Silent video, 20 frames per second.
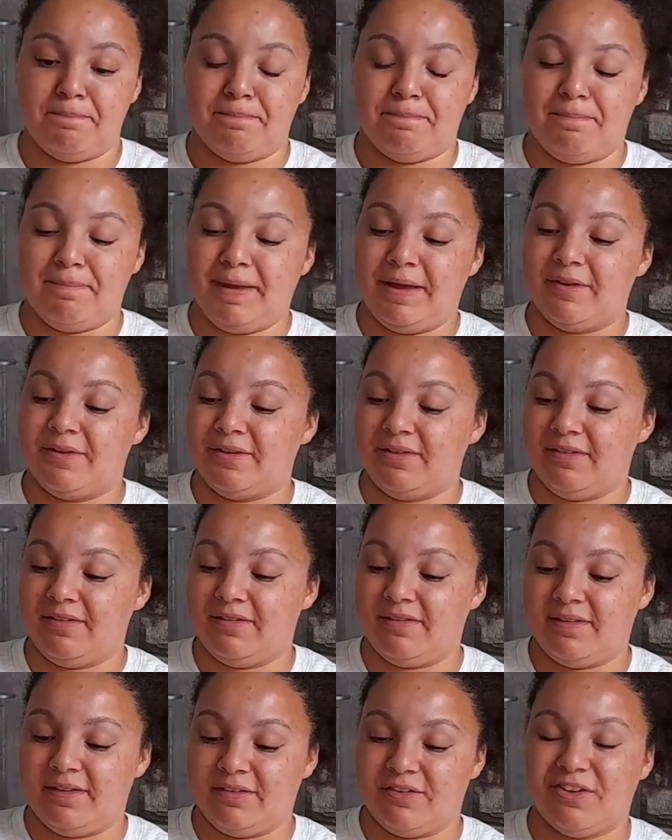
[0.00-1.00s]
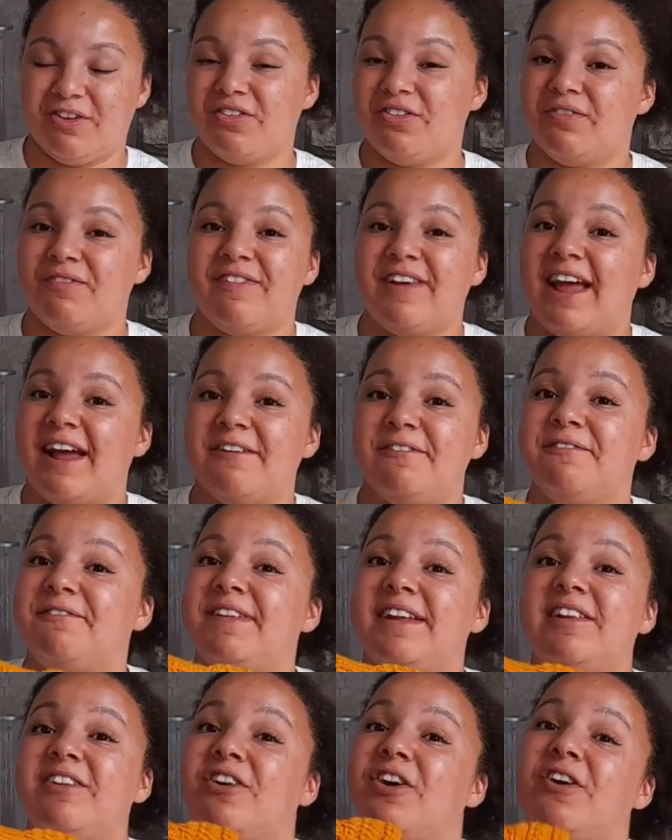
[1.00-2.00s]
because it's not something I'd
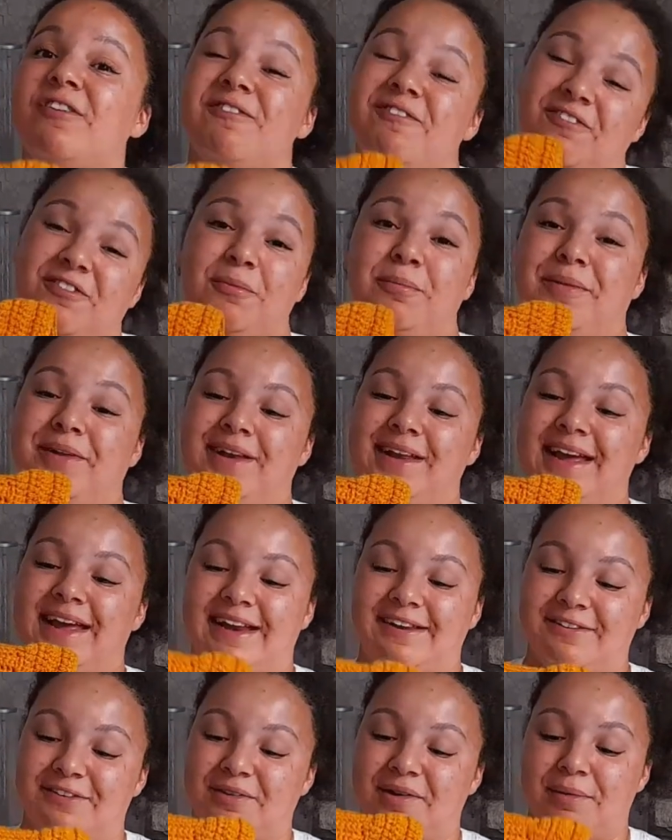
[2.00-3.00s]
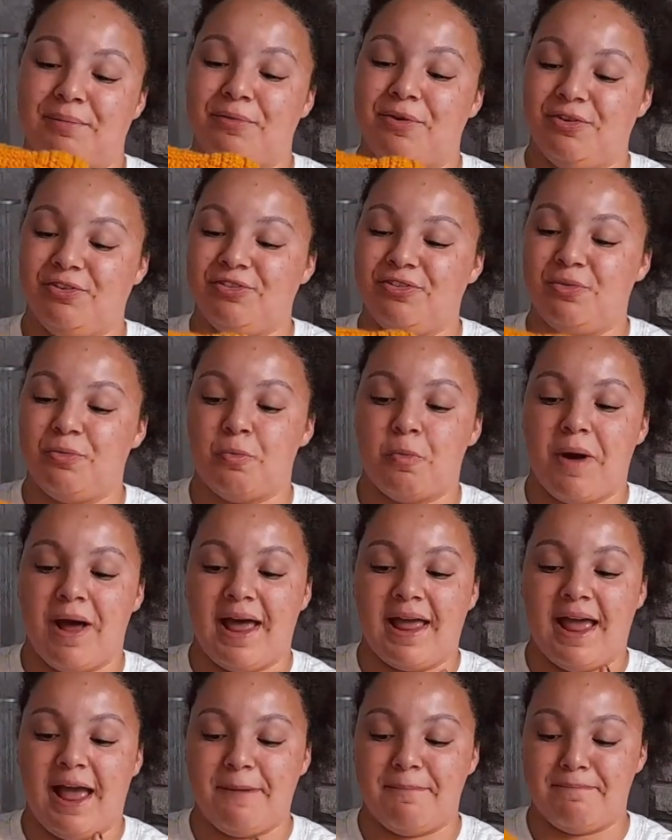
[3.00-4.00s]
feel comfortable in, so I'm not sure why
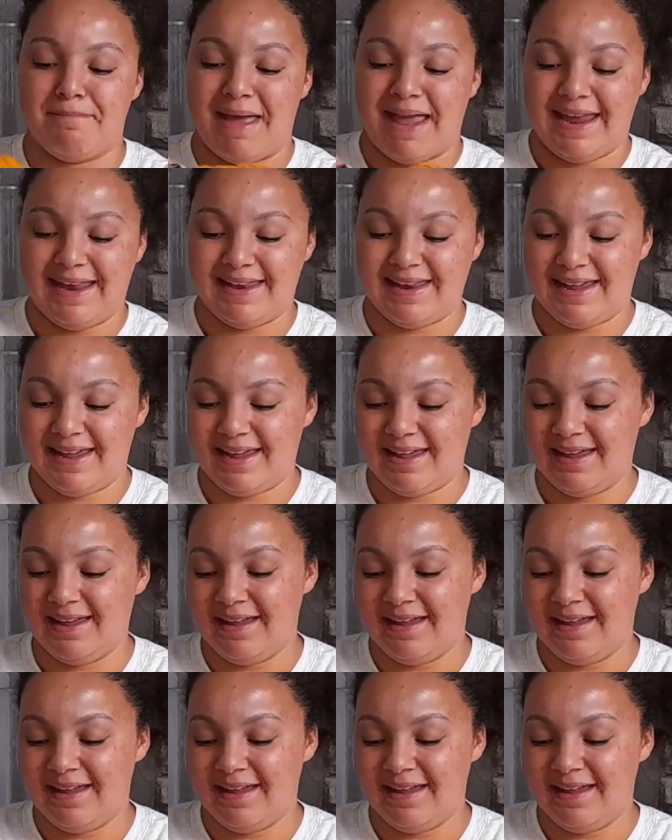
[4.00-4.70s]
I made it.